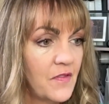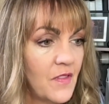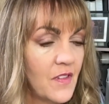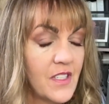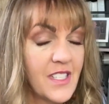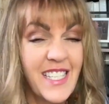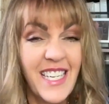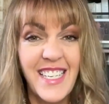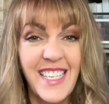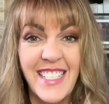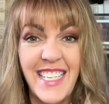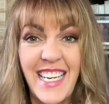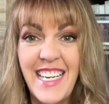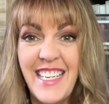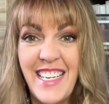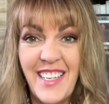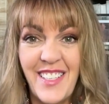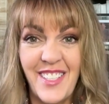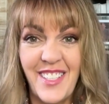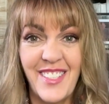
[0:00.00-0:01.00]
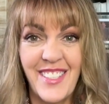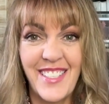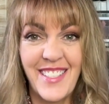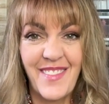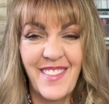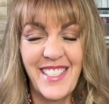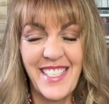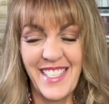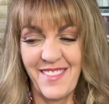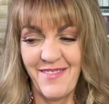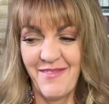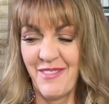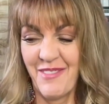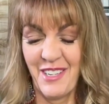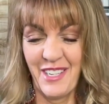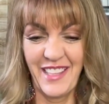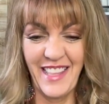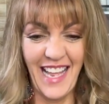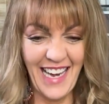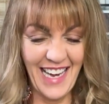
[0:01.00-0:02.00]
16 years. We just
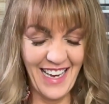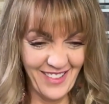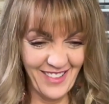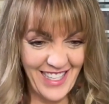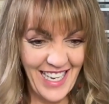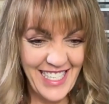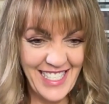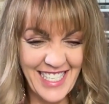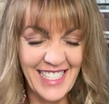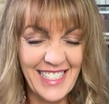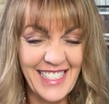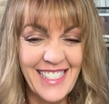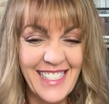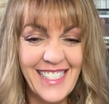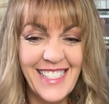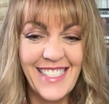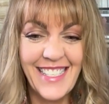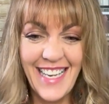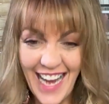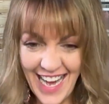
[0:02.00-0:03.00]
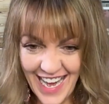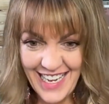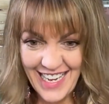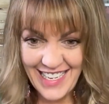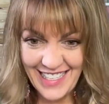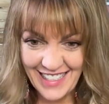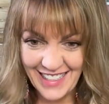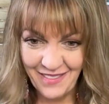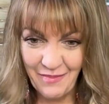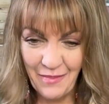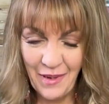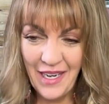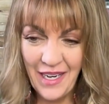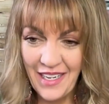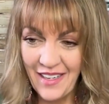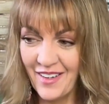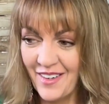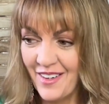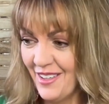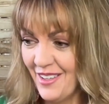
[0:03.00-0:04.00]
worked that out. That's insane.
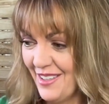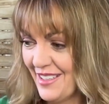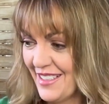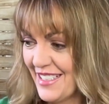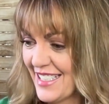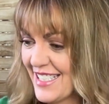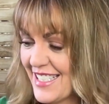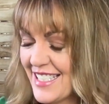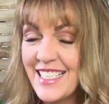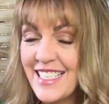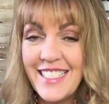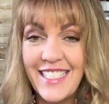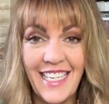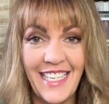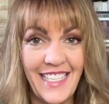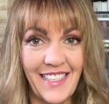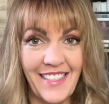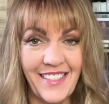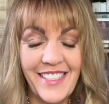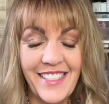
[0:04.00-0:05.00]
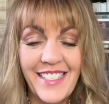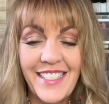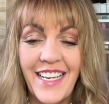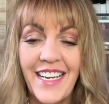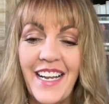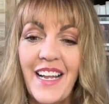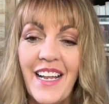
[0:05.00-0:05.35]
My God, 16 years.